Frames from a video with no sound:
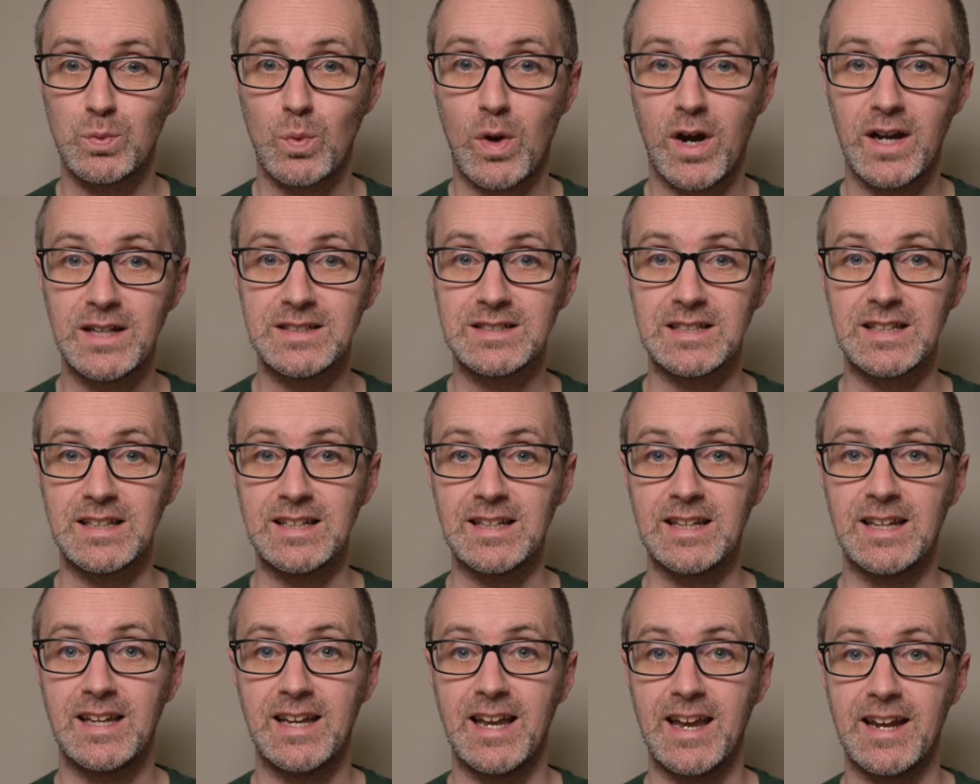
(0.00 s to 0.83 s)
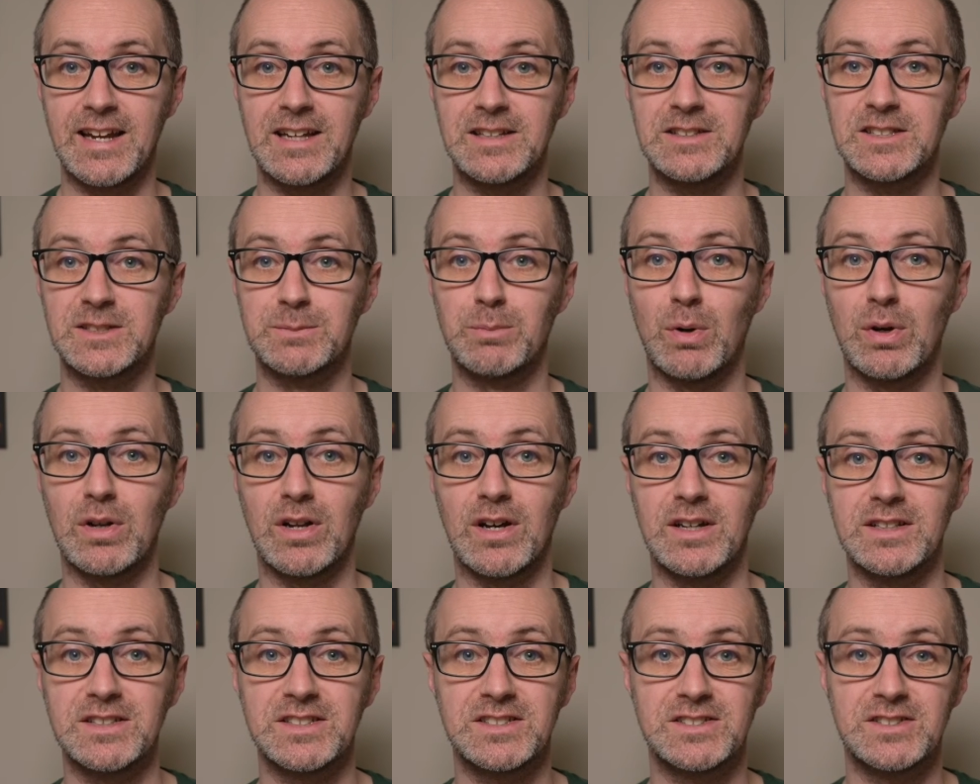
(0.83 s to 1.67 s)
wisely, it can
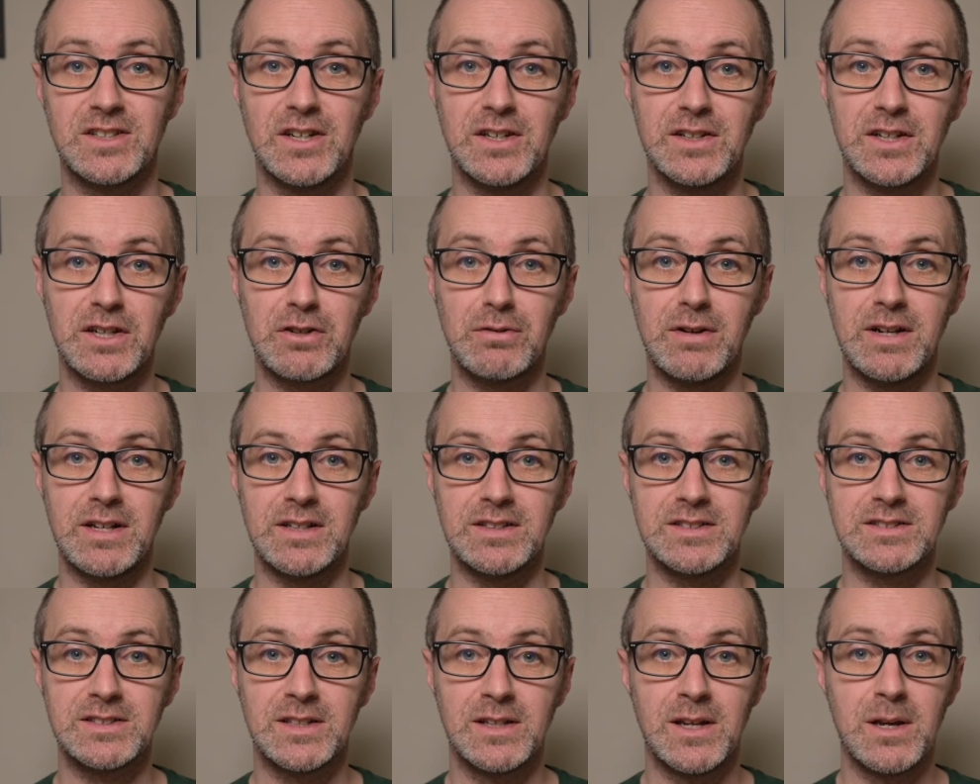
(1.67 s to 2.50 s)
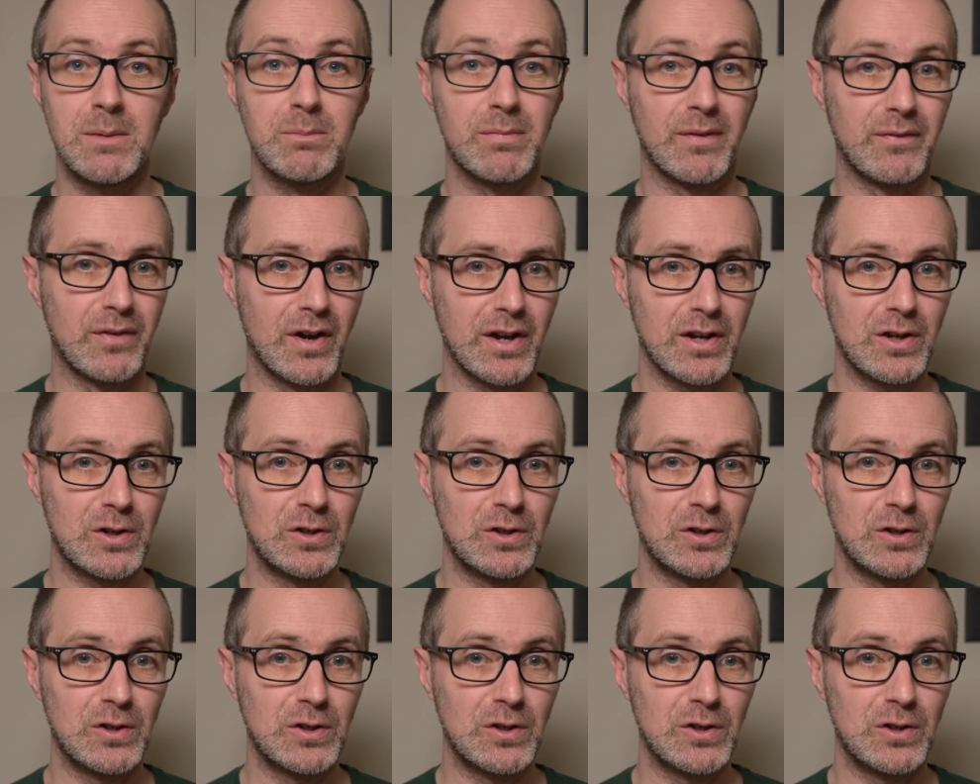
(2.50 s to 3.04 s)
spotlight certain ingredients, provide